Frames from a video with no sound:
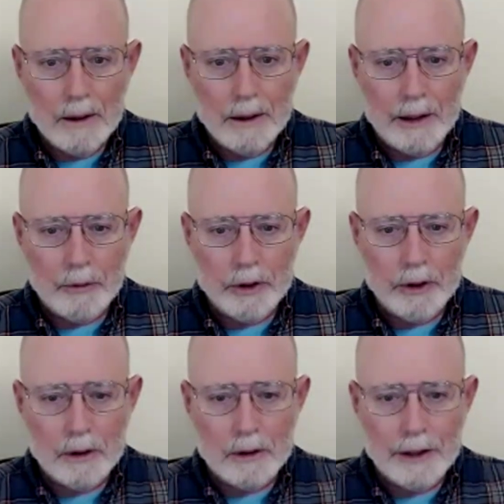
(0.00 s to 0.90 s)
I'm going
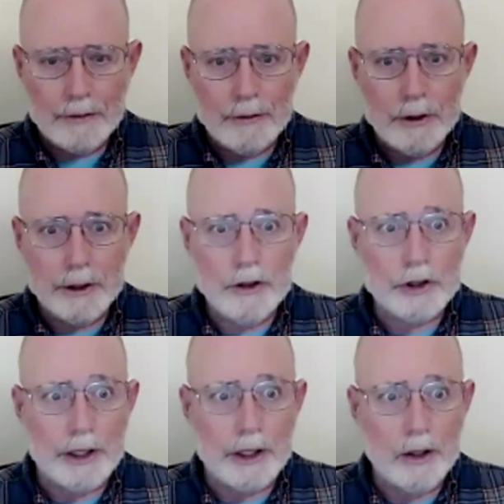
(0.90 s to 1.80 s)
to left click on
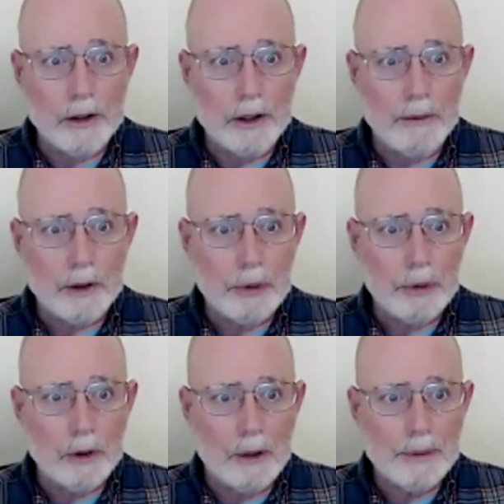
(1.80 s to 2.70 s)
share, and I'm going to
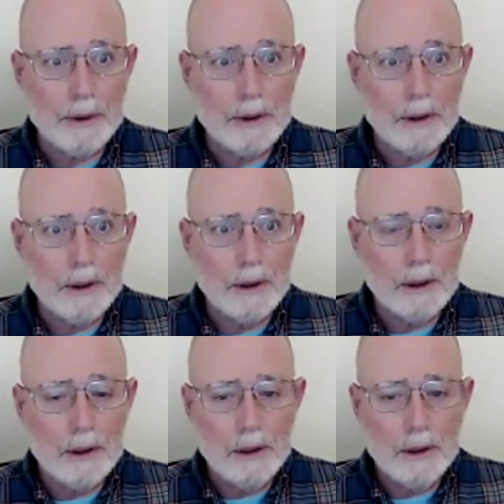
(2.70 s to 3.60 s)
pull up
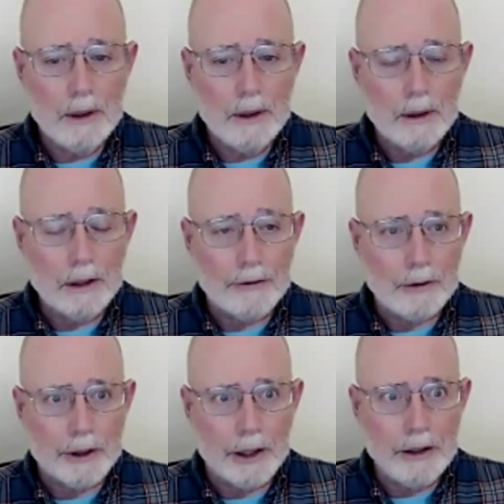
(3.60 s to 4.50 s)
left
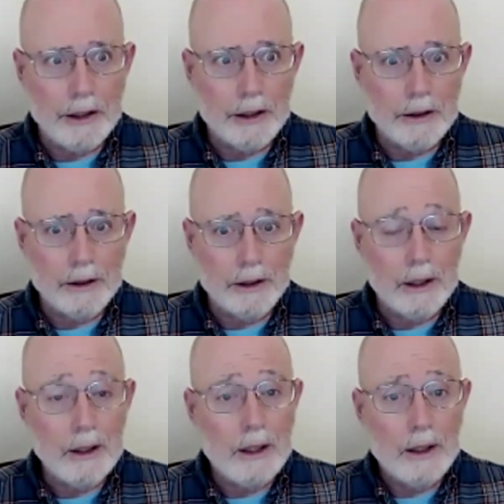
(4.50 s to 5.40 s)
click again.
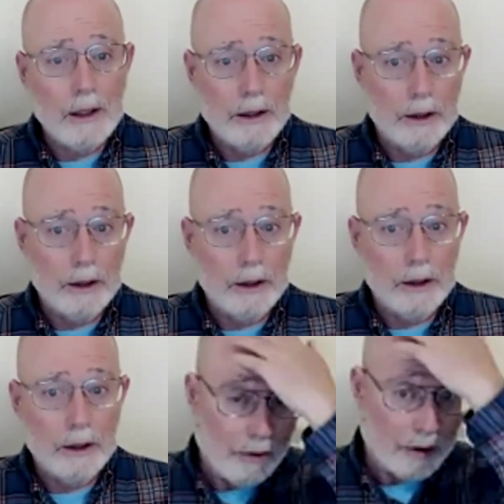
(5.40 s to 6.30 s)
Here are all the